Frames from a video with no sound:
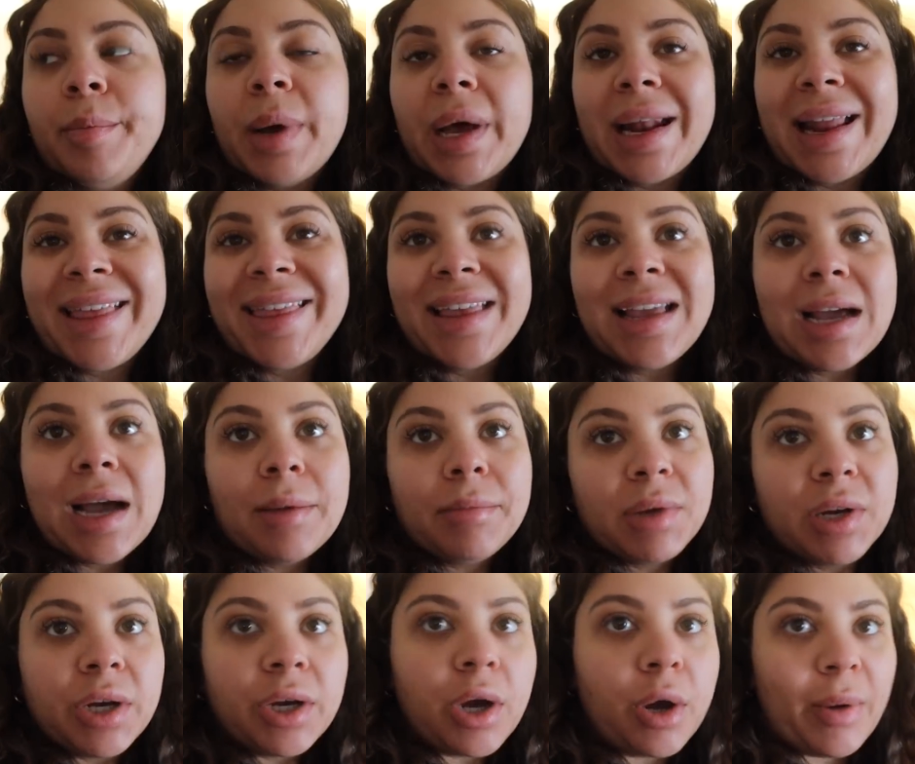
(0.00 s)
But I think I'm
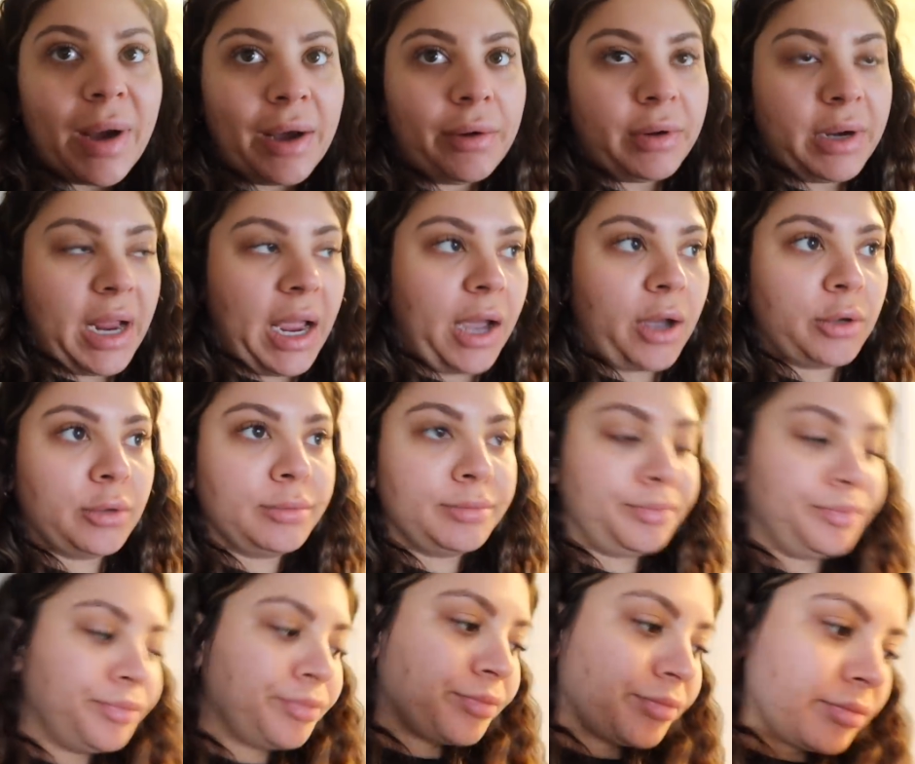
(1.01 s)
gonna go out now
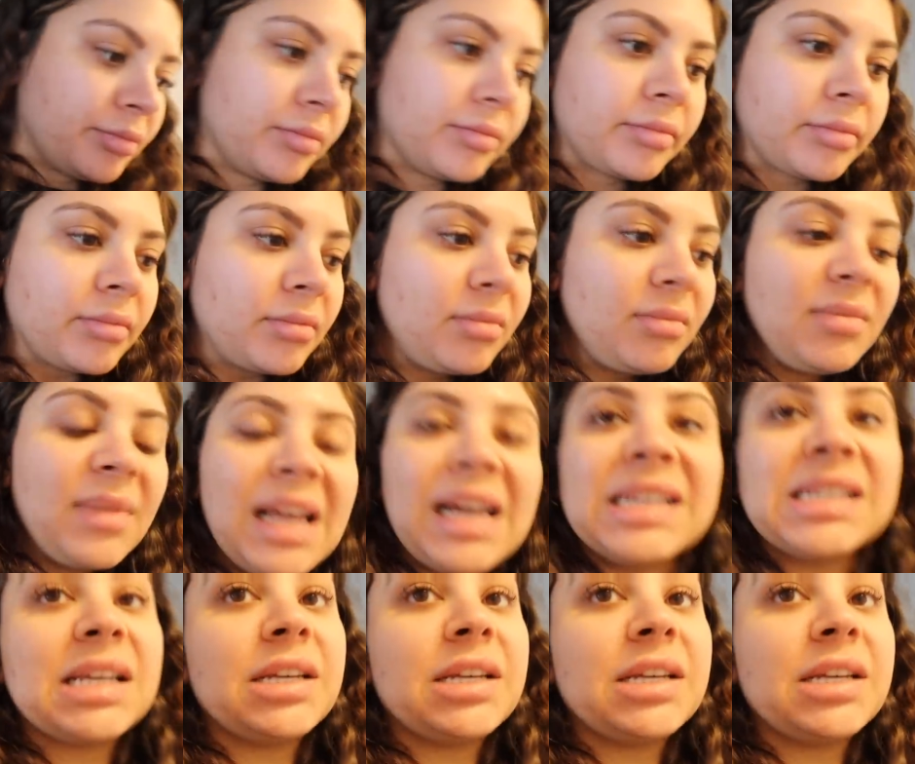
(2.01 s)
because